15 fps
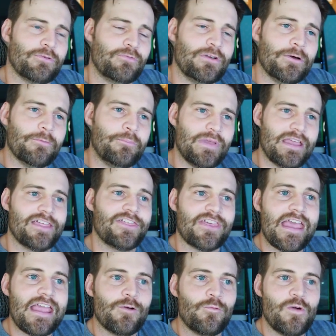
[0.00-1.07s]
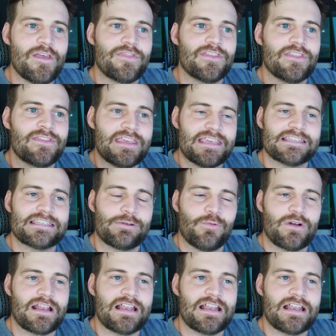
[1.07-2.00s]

real big thing with this and what it